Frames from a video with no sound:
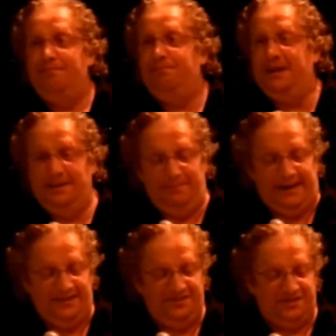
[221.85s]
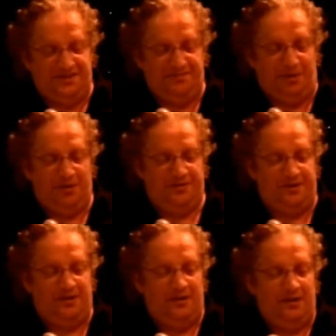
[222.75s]
Pete begins to
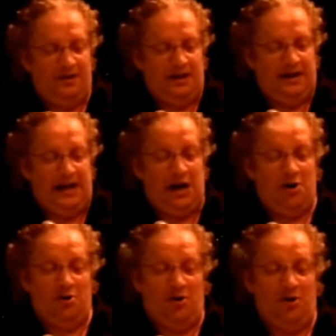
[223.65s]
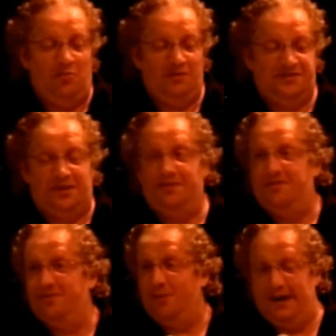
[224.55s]
smolder, ere long we'll start to
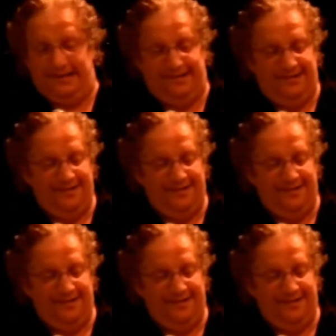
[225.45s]
sweat.